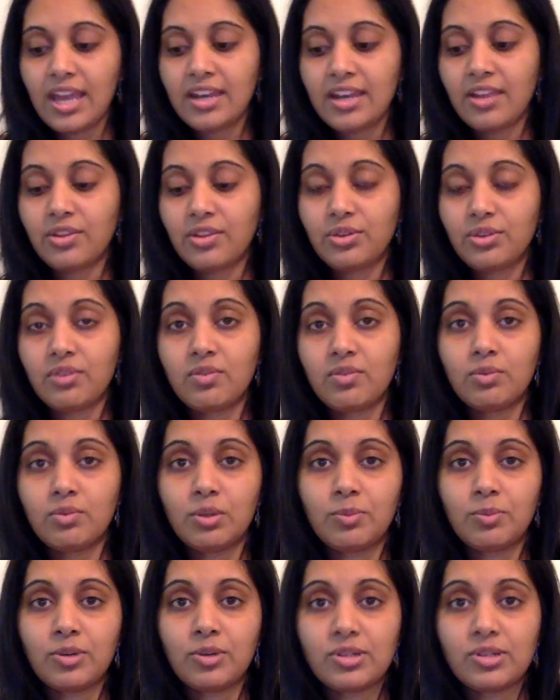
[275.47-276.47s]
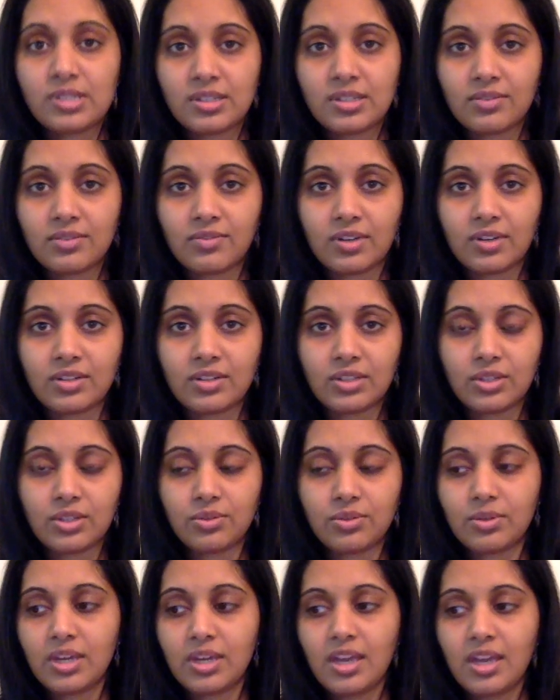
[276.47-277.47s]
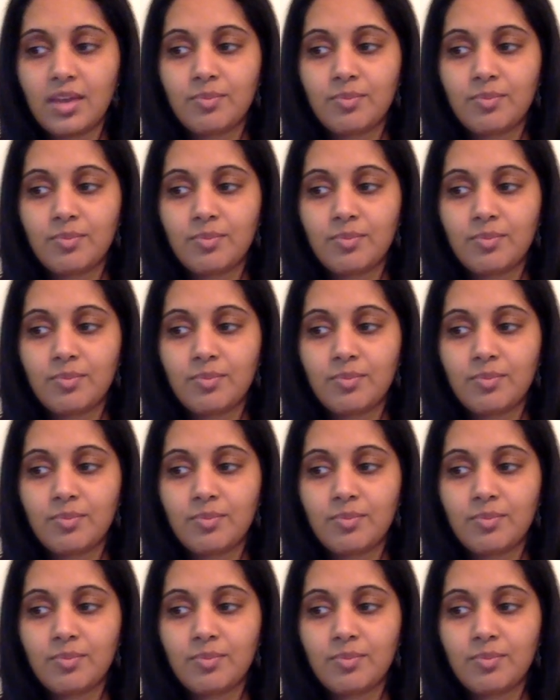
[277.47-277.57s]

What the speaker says: Now that you have a real person in front of you,